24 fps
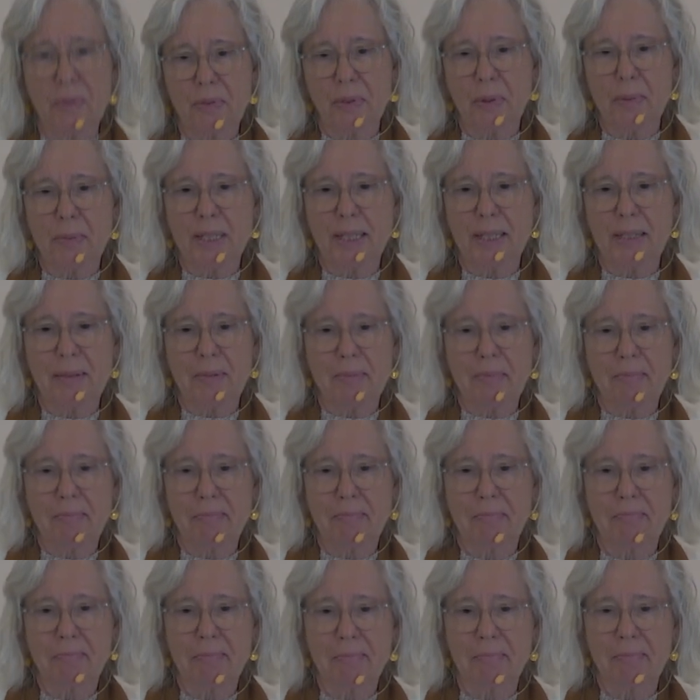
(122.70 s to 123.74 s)
minute
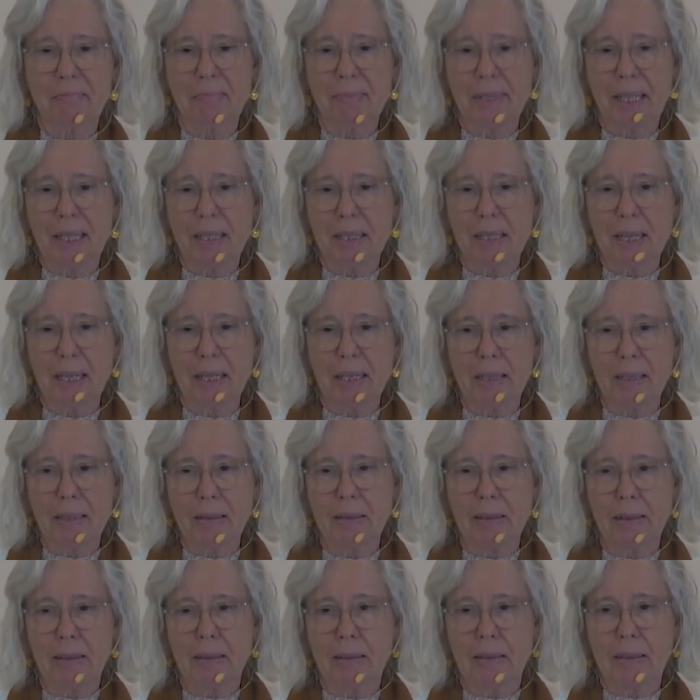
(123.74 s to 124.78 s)
and take
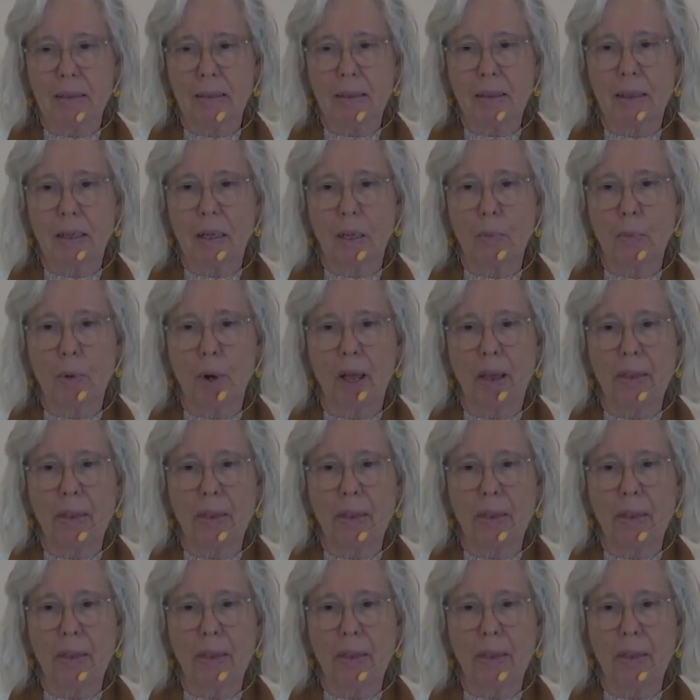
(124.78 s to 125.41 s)
a breath.